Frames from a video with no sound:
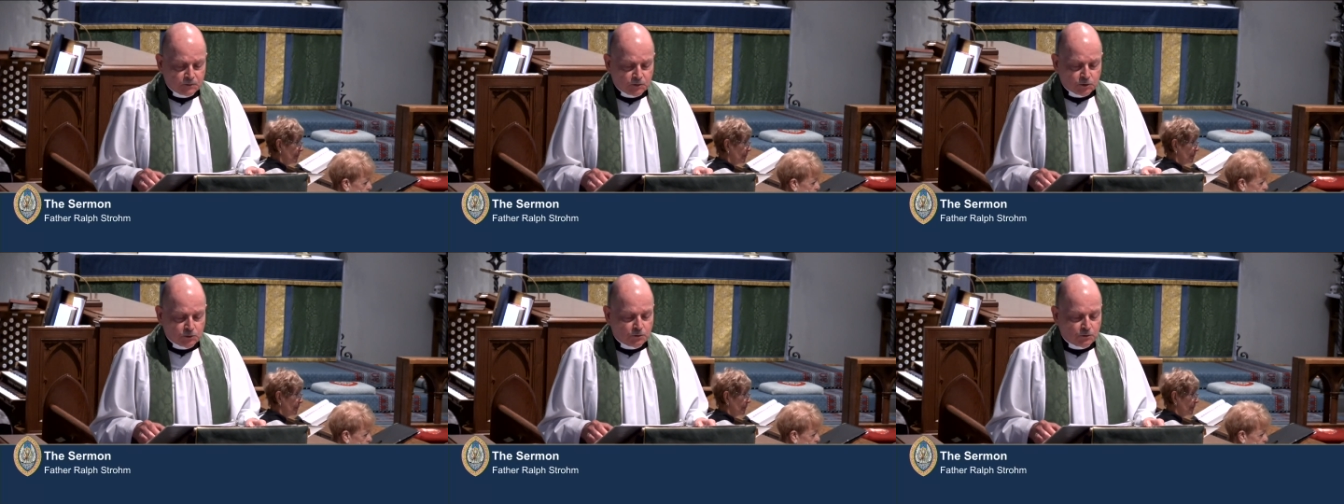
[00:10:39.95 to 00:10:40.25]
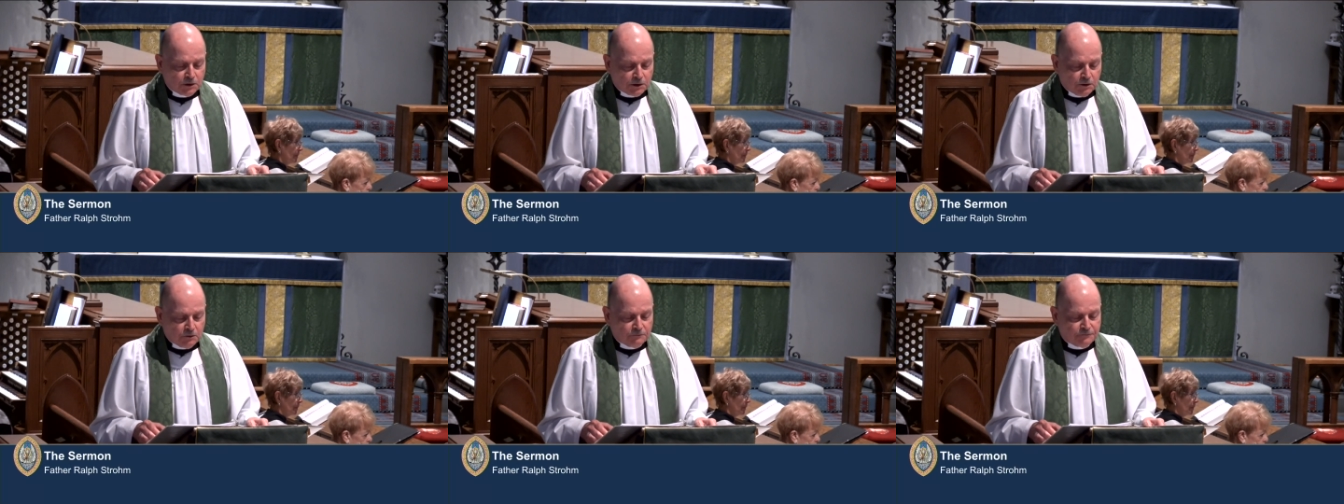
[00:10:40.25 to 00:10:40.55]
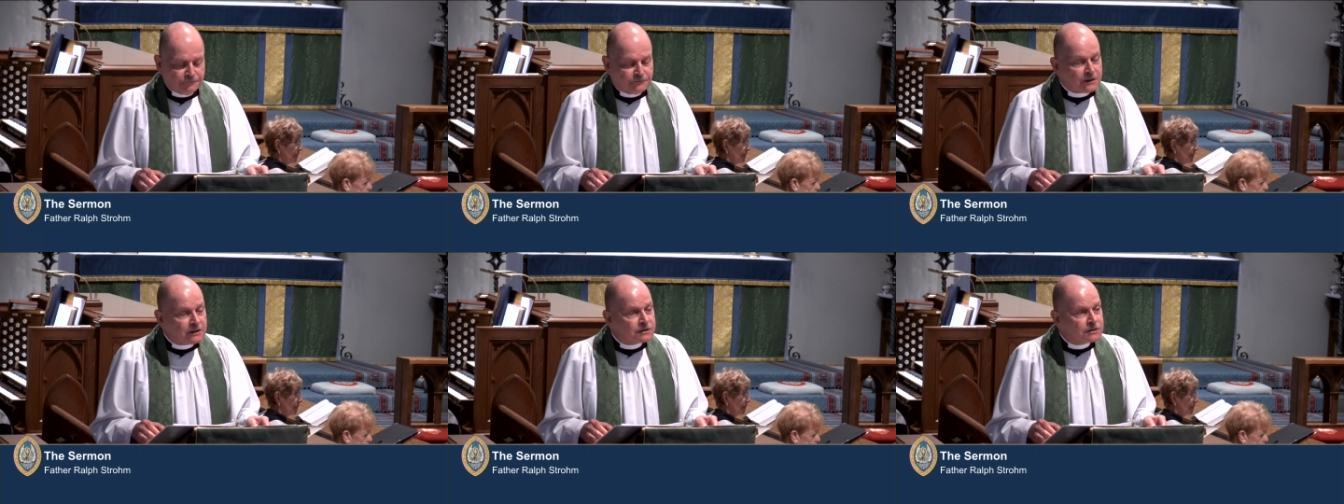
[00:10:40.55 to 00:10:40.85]
Too little
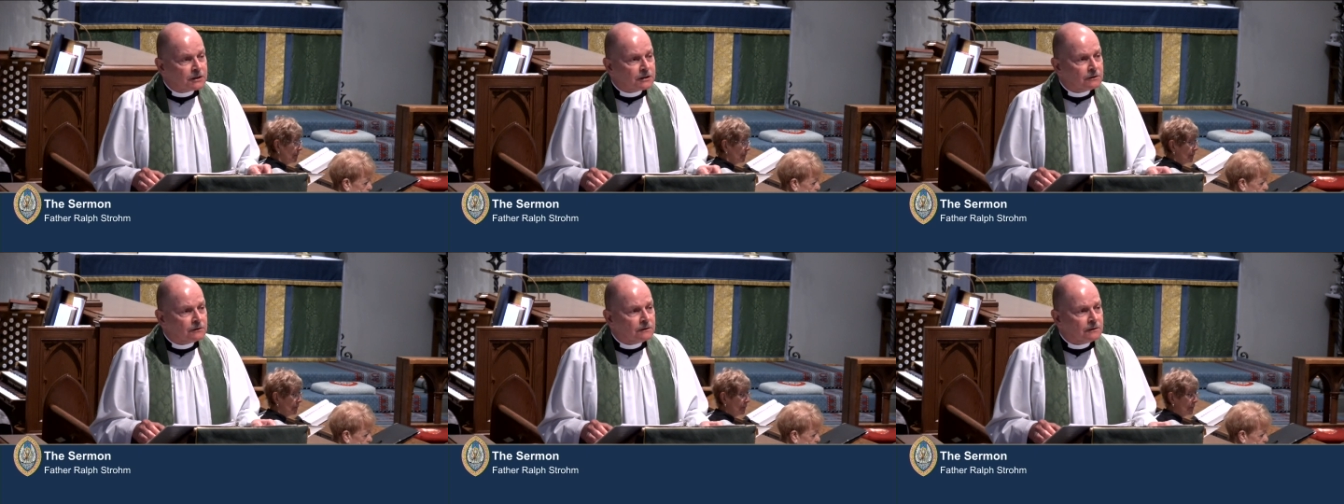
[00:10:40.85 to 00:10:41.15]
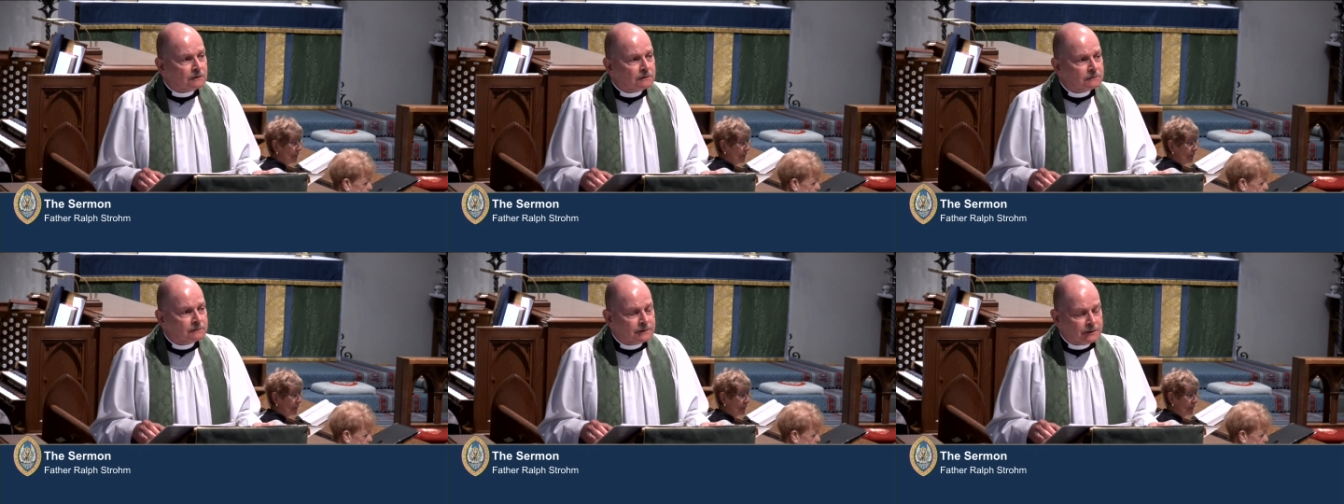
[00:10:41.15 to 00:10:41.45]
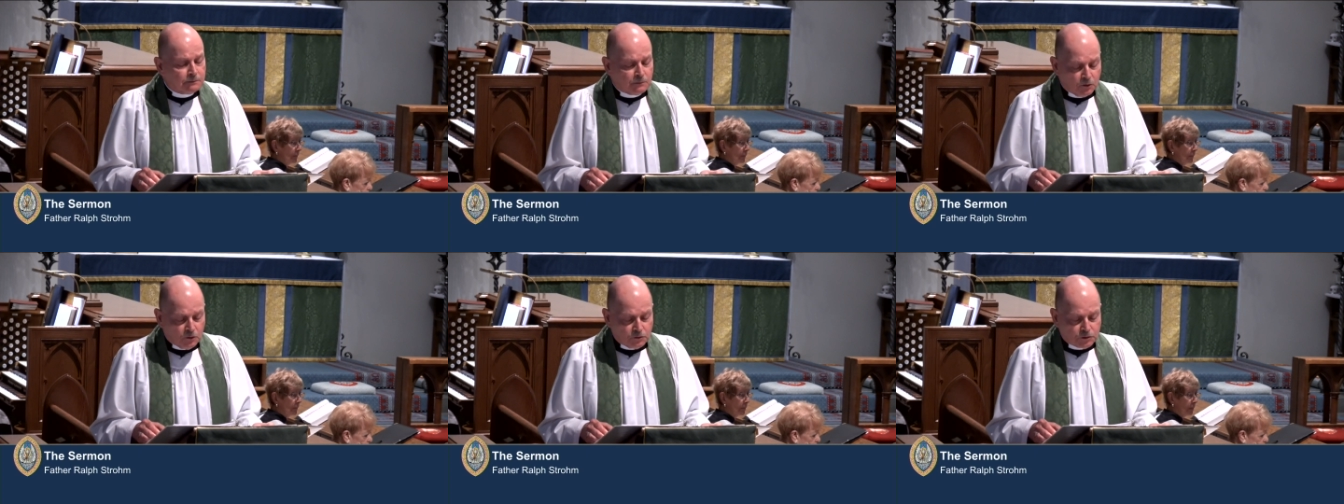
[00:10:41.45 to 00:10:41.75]
physical,
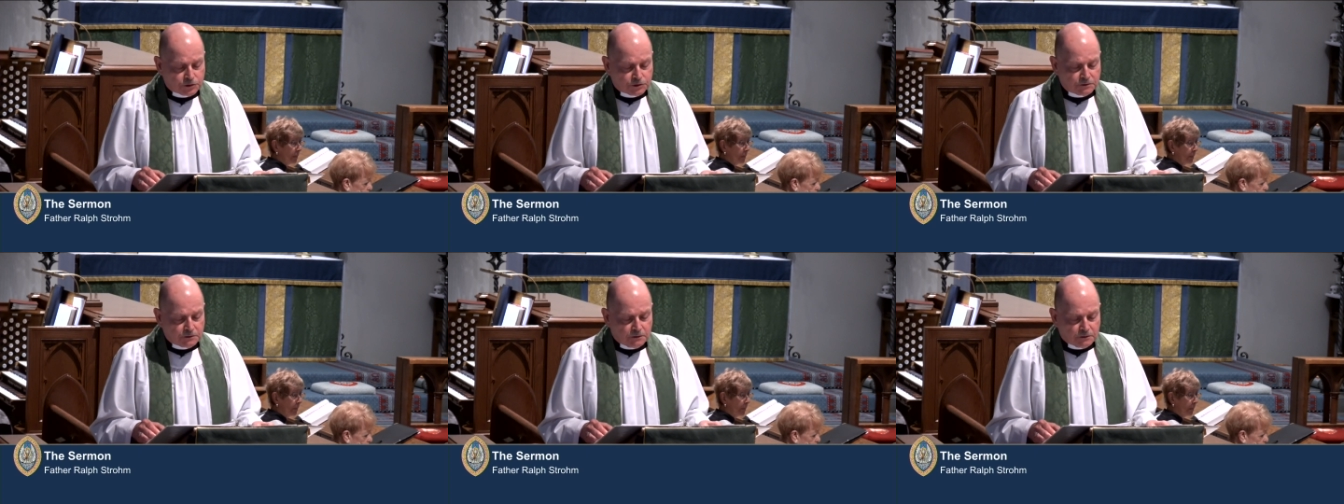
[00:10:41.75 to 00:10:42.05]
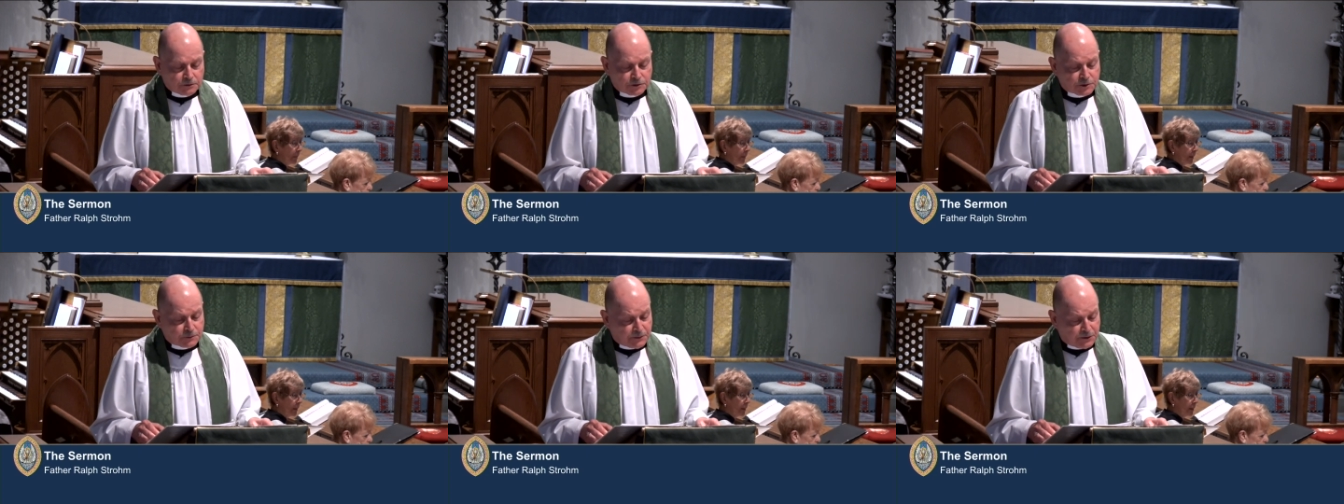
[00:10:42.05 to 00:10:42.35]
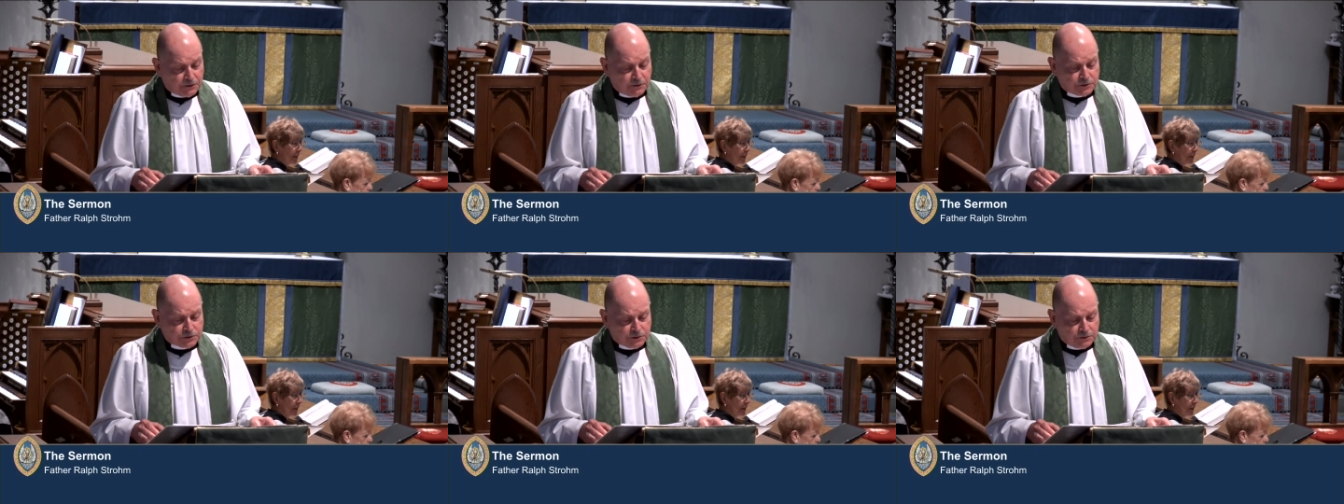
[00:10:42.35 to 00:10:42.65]
emotional, or
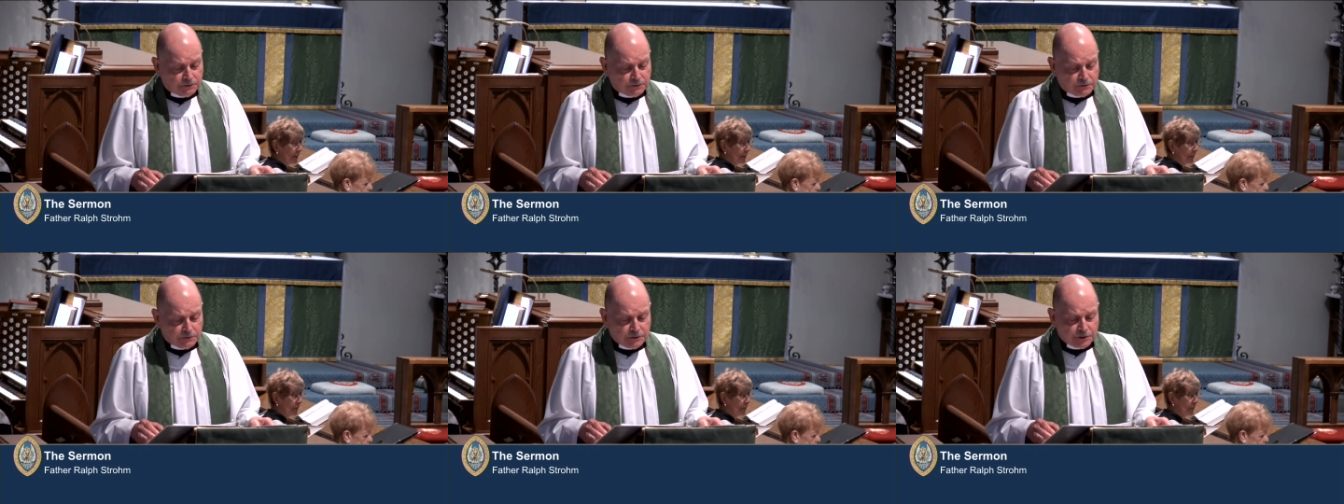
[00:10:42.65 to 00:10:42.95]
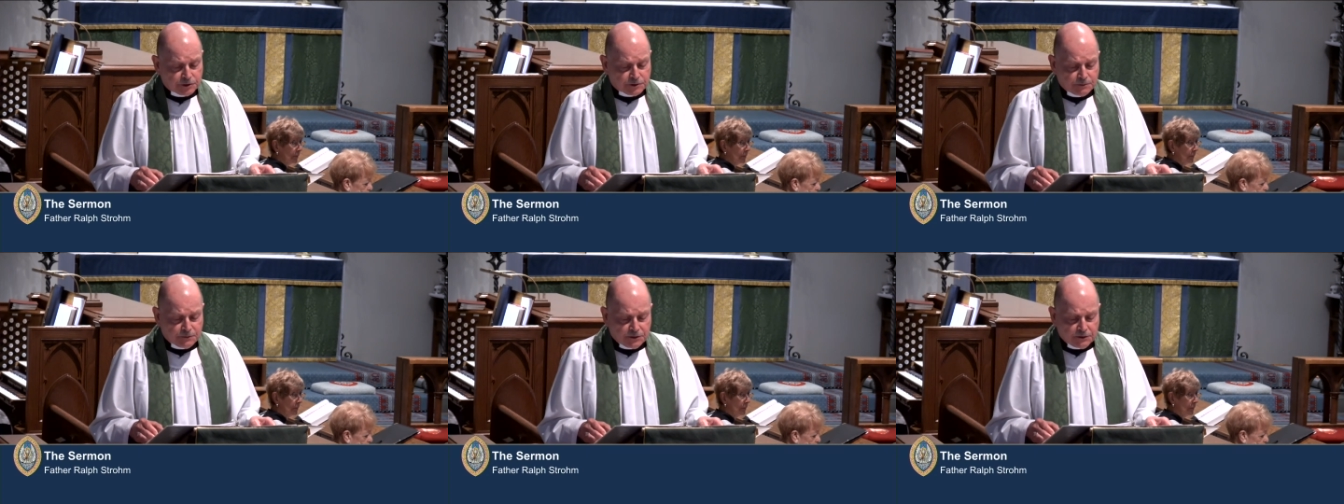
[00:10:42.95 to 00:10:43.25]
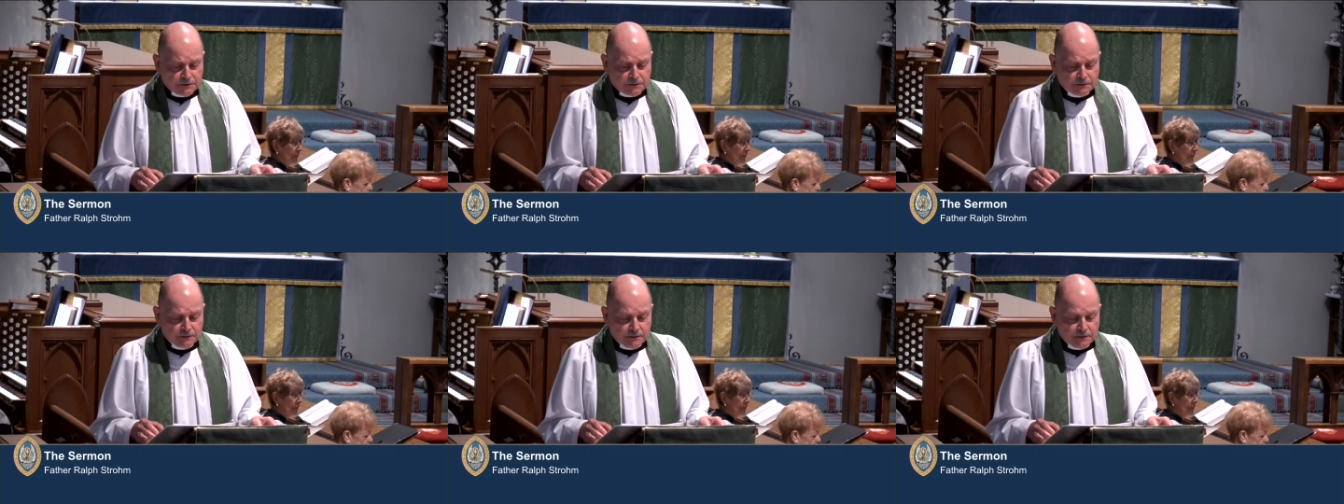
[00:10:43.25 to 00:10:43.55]
spiritual nourishment?